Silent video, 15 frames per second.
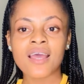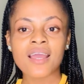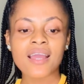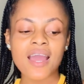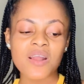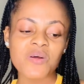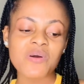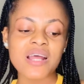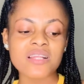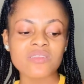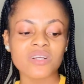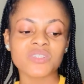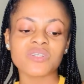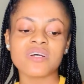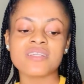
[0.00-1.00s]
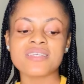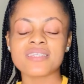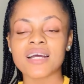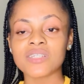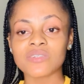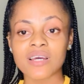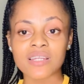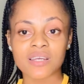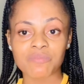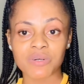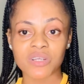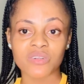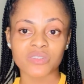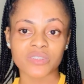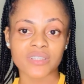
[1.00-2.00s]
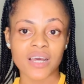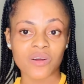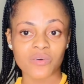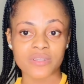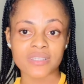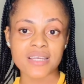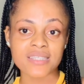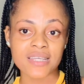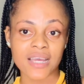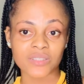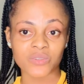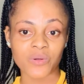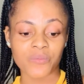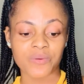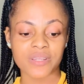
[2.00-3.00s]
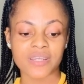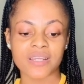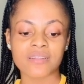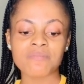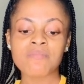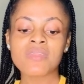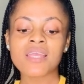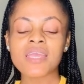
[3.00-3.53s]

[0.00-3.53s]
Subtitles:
Caro White lotion is actually a body lotion that contains hydroquinone.